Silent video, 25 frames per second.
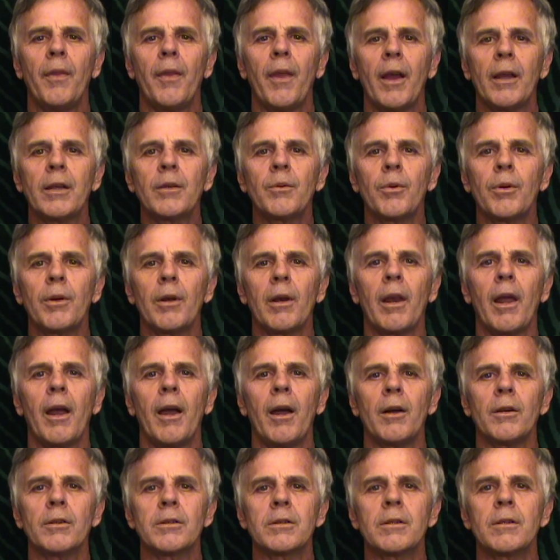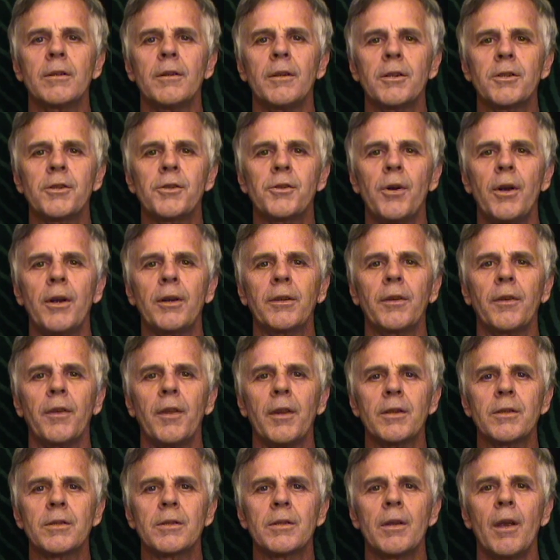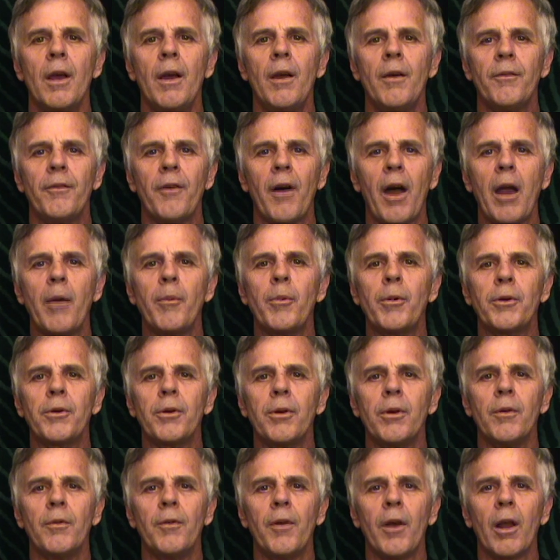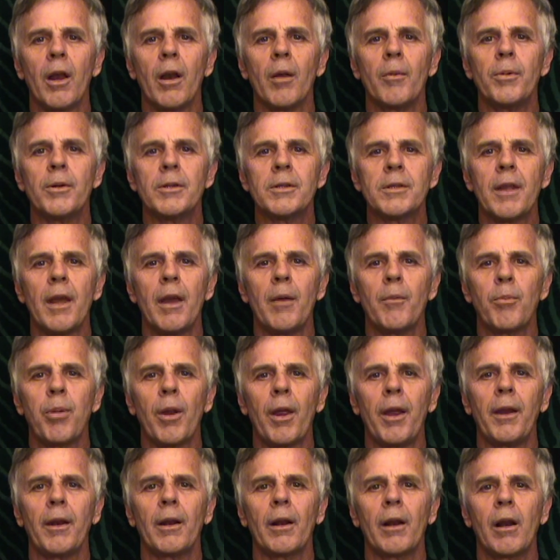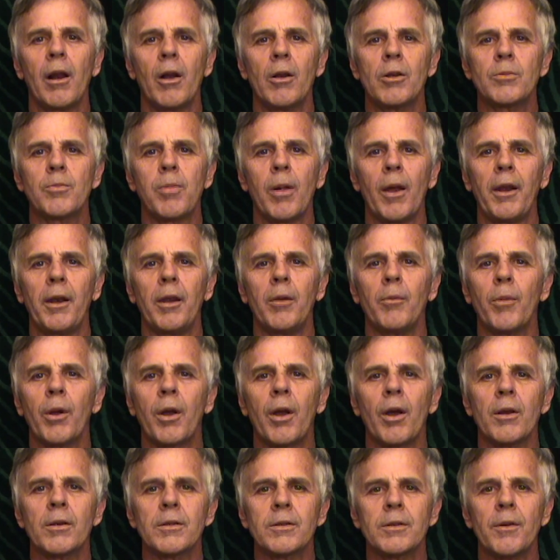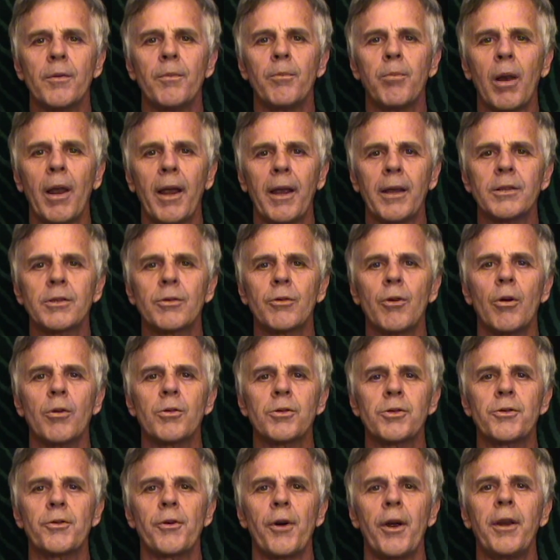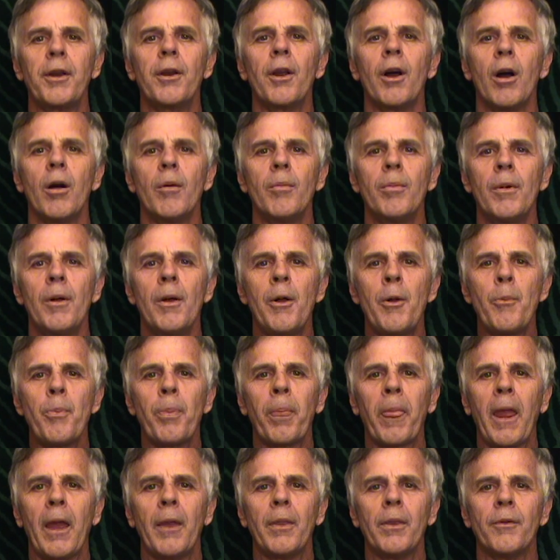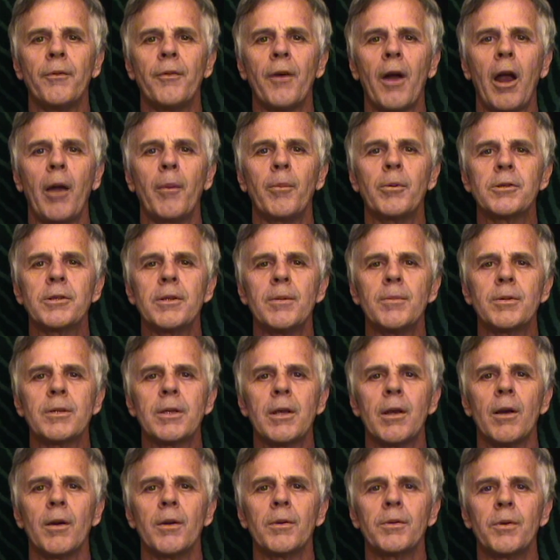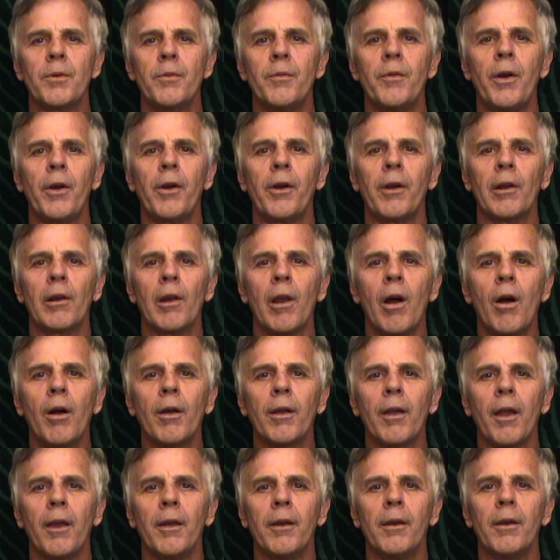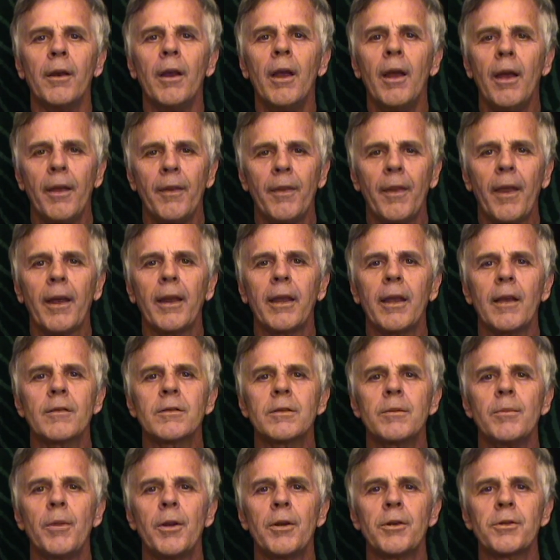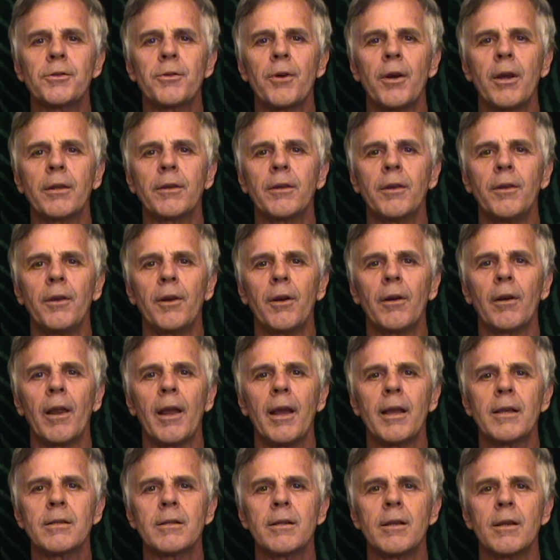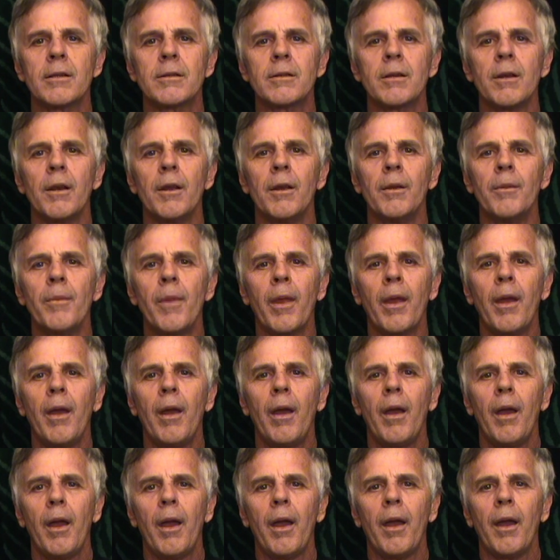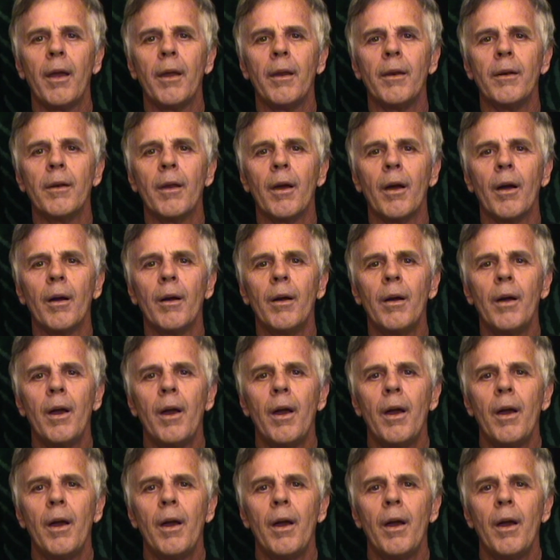That what allows the strength of this fiber to develop is that plant close planting because the plants grow straight up and the fibers themselves are very elongated. That gives them their strength and their elasticity. And uh,